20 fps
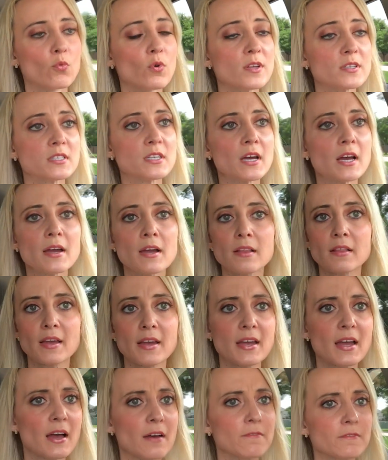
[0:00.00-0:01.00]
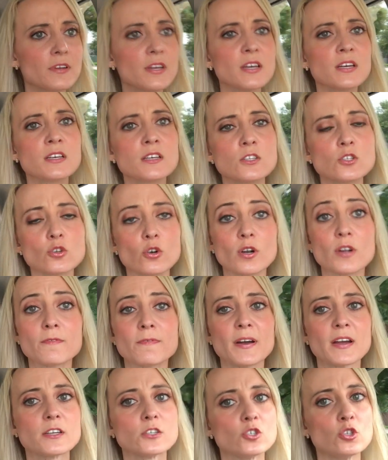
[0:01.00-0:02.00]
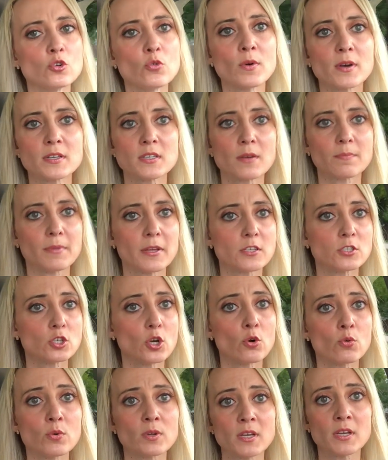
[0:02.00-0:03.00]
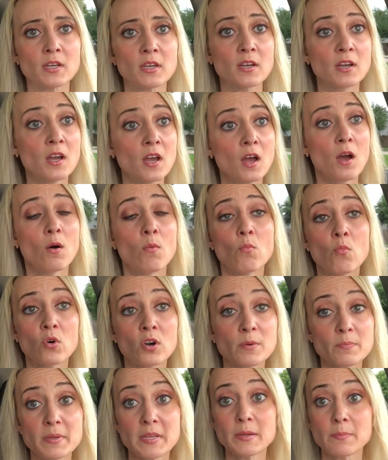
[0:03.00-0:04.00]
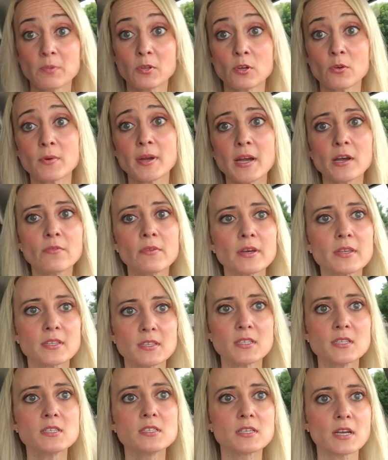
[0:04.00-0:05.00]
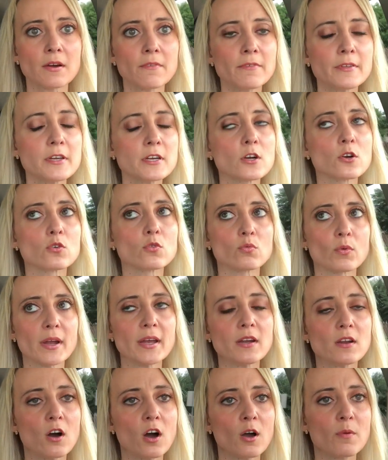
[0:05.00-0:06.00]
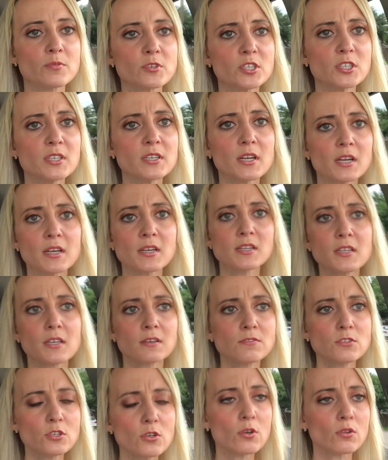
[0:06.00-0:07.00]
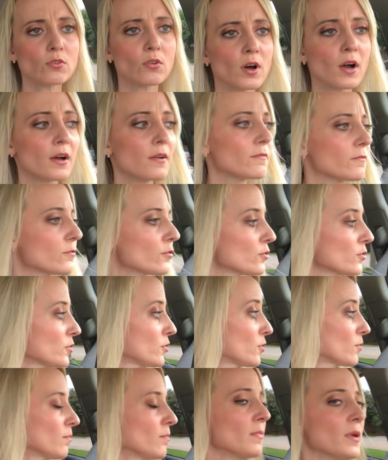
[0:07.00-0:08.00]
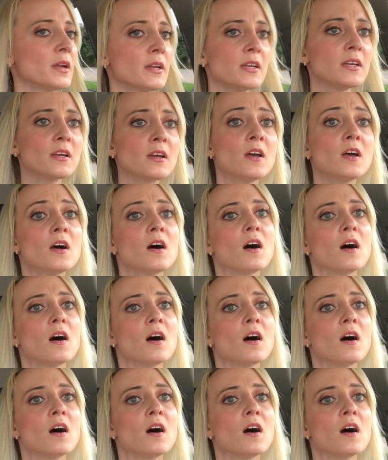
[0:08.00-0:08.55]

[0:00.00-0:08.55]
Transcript: once I like have kids, or if I do end up like toting more people around, like this is definitely a great option and gives you a lot for your money,